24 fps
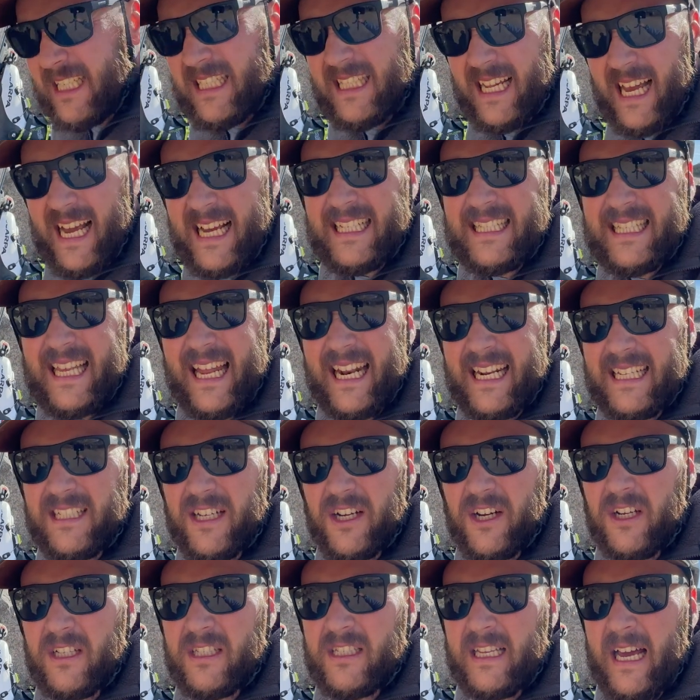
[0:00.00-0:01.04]
nice that it's a
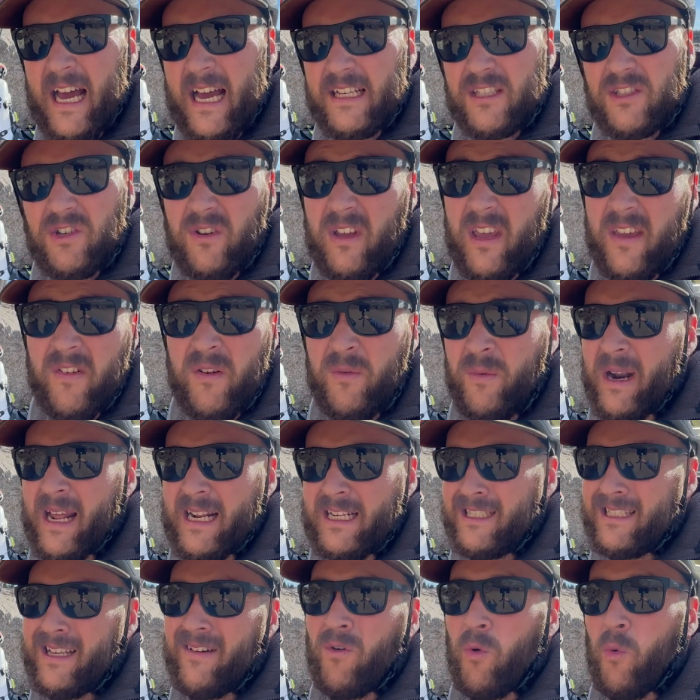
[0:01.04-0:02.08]
good size. So even when I
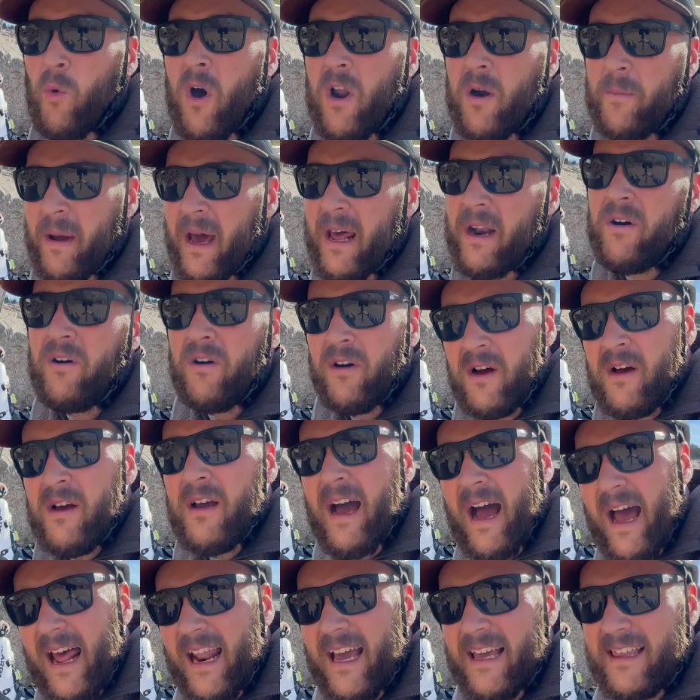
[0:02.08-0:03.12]
just have a water bottle,
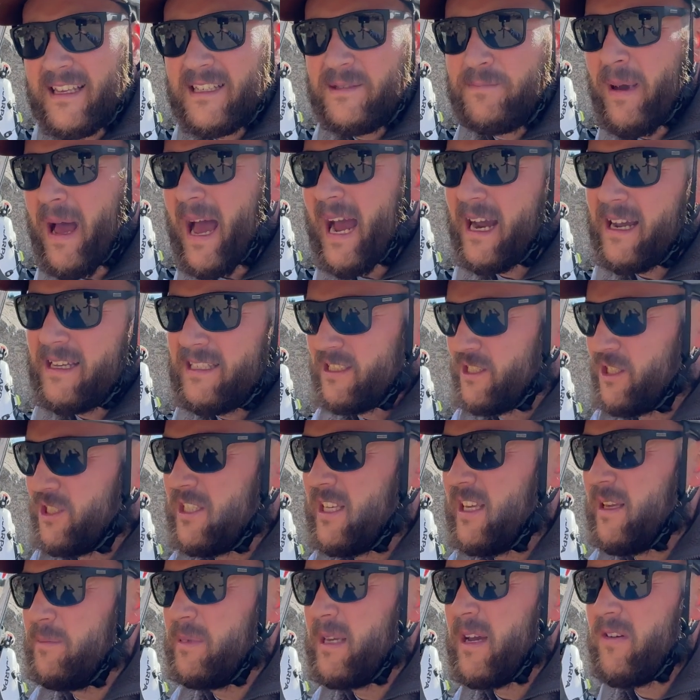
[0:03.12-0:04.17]
I like this pack because it just
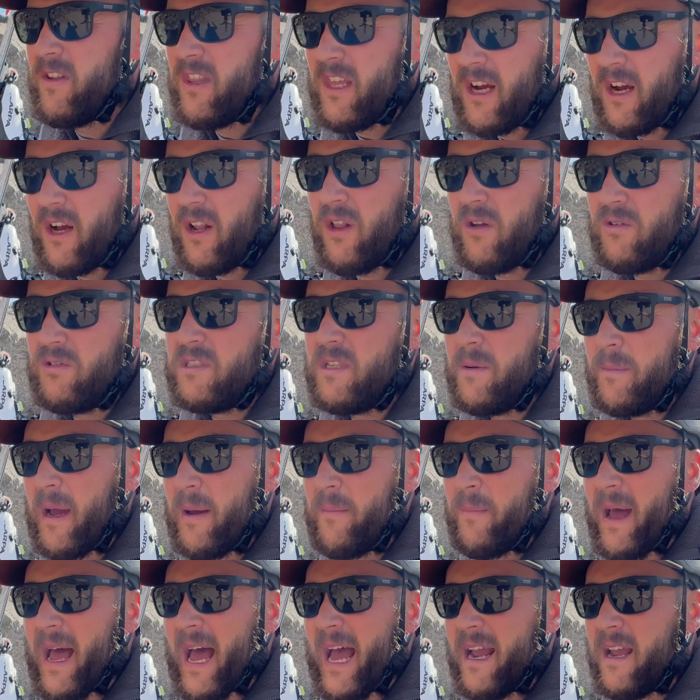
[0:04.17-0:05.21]
keeps everything close to my
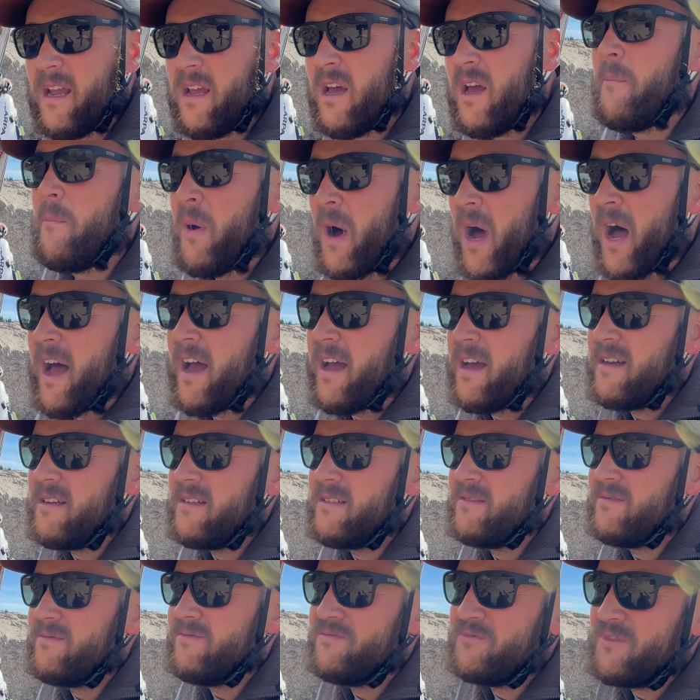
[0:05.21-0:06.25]
back. But
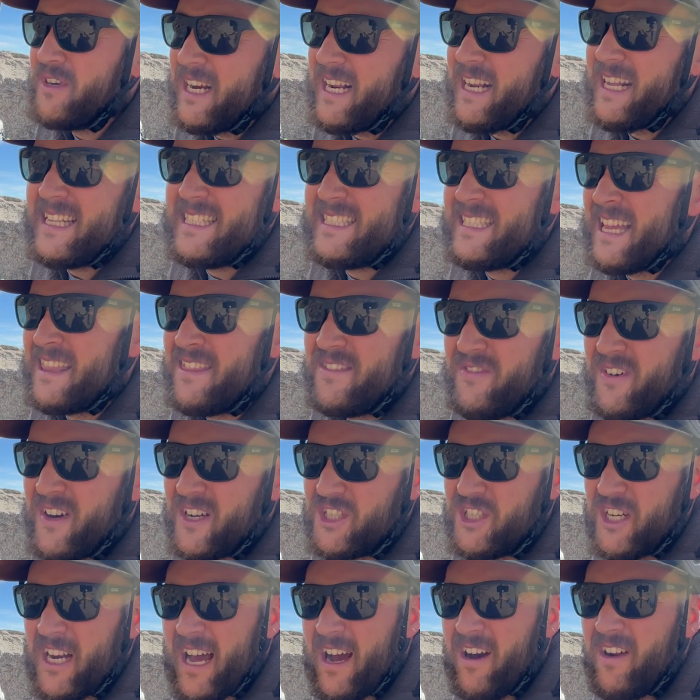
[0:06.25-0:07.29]
really it's not the
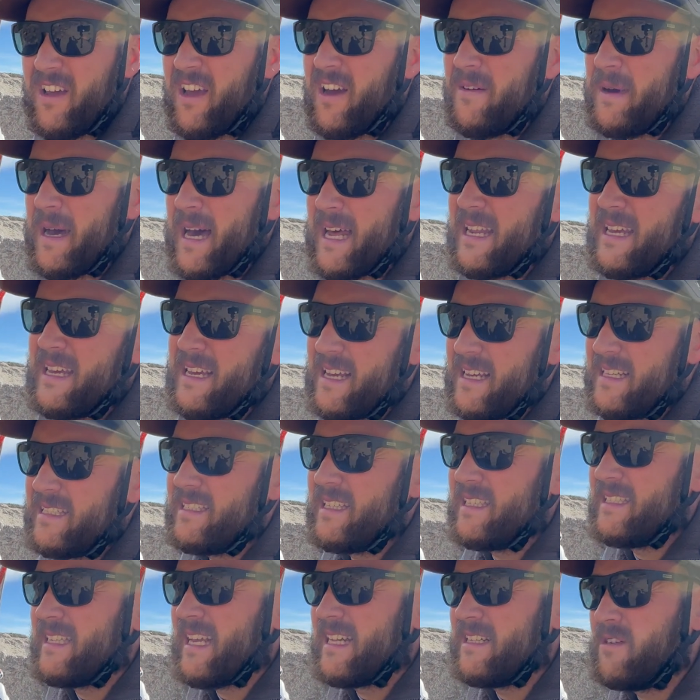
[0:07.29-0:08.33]
functionality about it, it's the
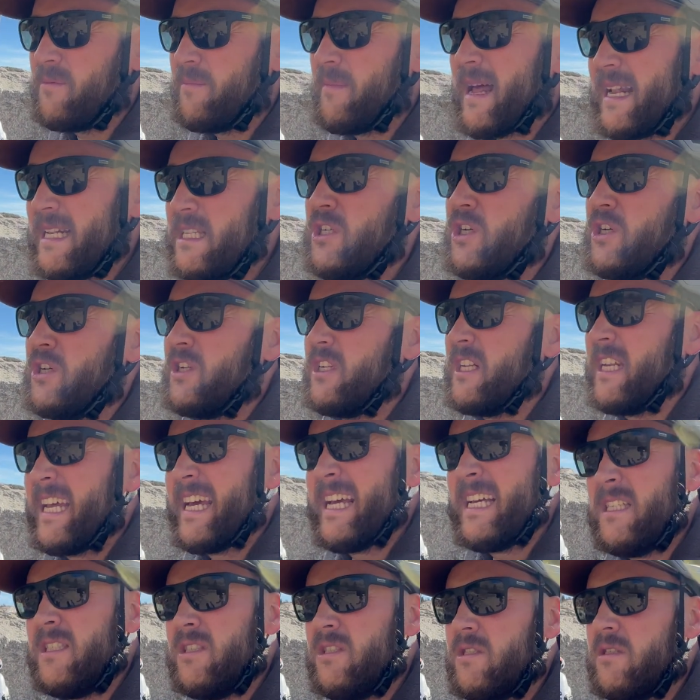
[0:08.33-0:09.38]

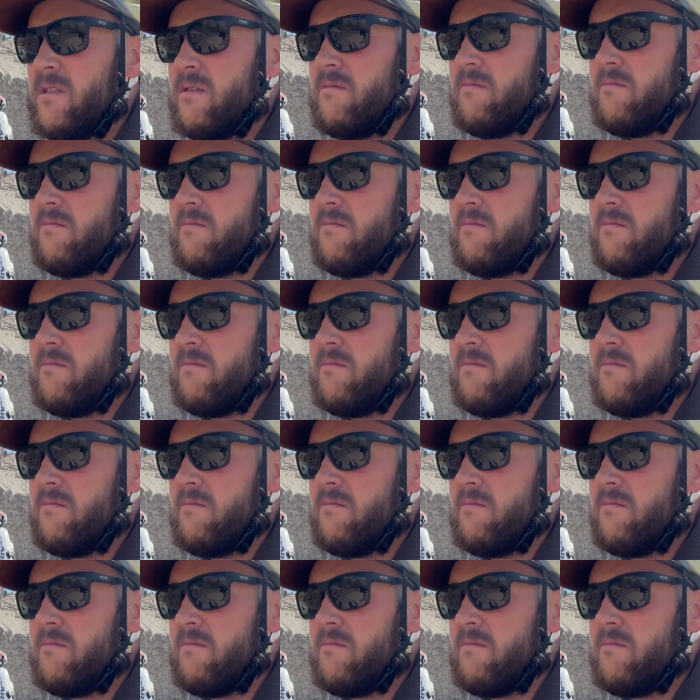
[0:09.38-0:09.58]
sentimentalness